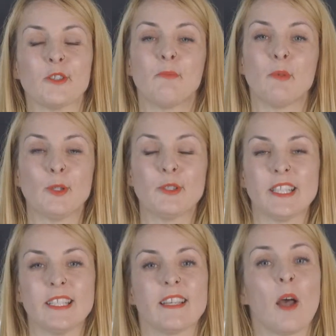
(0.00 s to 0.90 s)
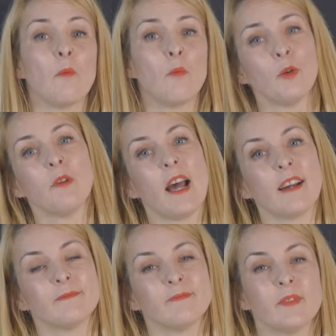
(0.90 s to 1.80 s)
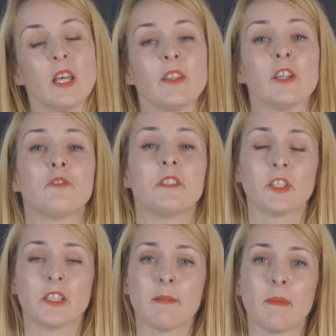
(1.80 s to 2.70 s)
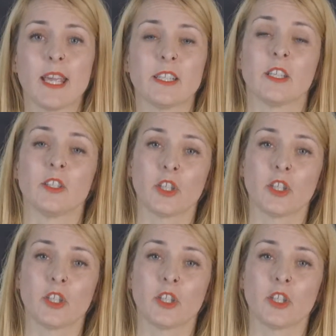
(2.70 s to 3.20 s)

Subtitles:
as blue teas and wulang. They're traditionally made in